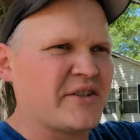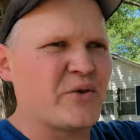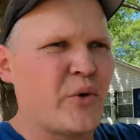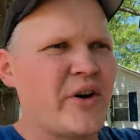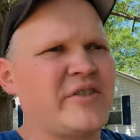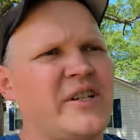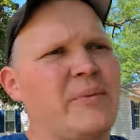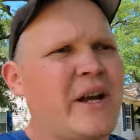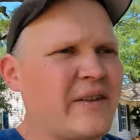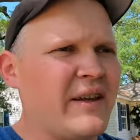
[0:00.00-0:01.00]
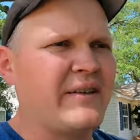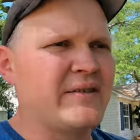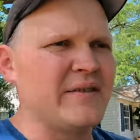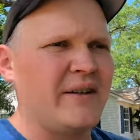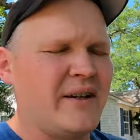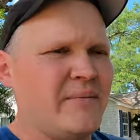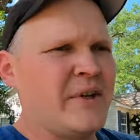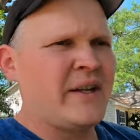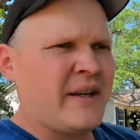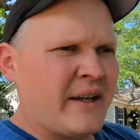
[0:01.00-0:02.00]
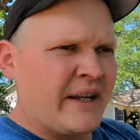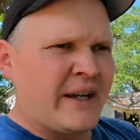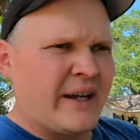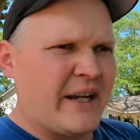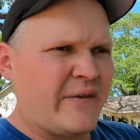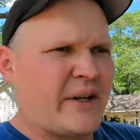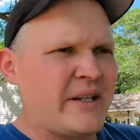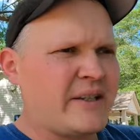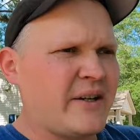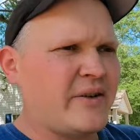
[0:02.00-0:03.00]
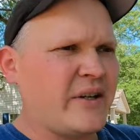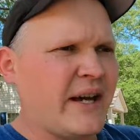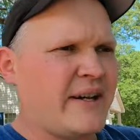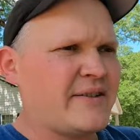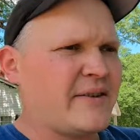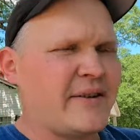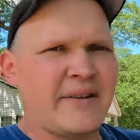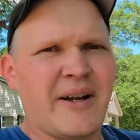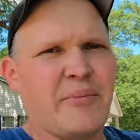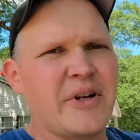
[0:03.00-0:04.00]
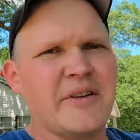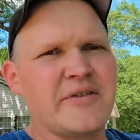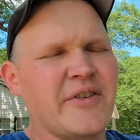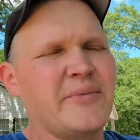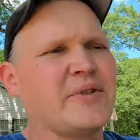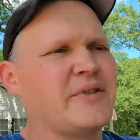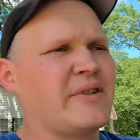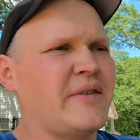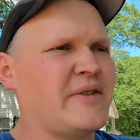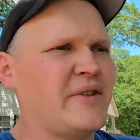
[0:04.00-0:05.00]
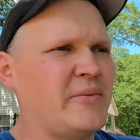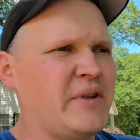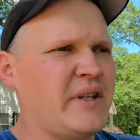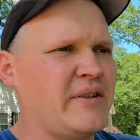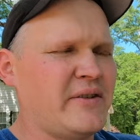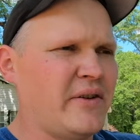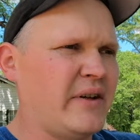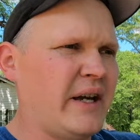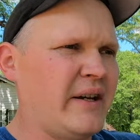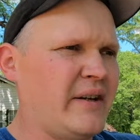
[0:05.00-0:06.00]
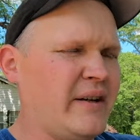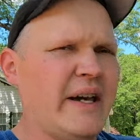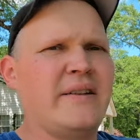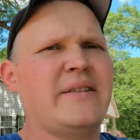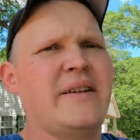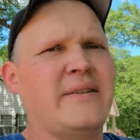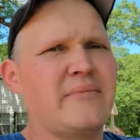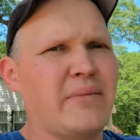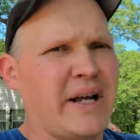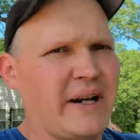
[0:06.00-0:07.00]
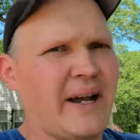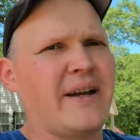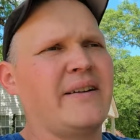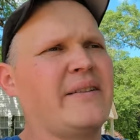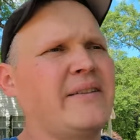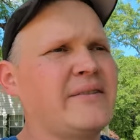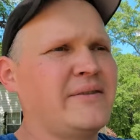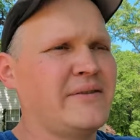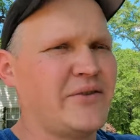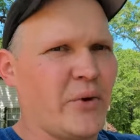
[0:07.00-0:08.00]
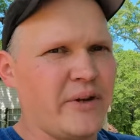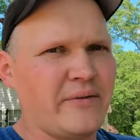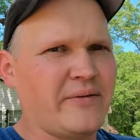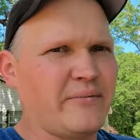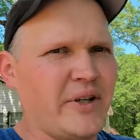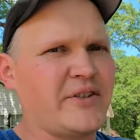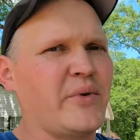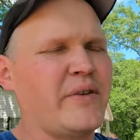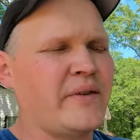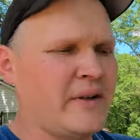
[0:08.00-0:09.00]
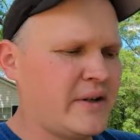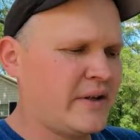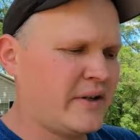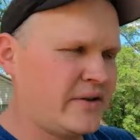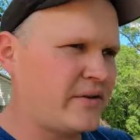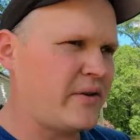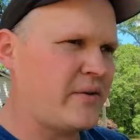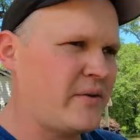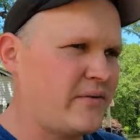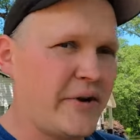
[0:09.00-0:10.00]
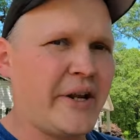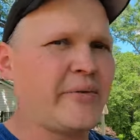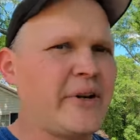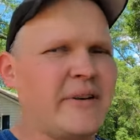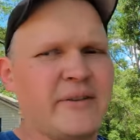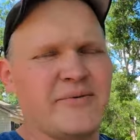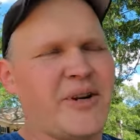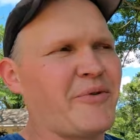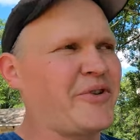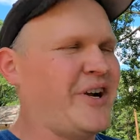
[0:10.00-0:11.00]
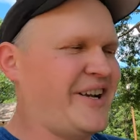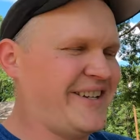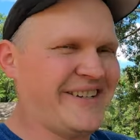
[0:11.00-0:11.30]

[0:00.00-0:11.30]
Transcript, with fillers: a square setup like this. And if I didn't tell you guys, or I'll put it in the description and stuff too, but these are a 18 by 9 12 plus 12, so front and rear. That's what I'm gonna like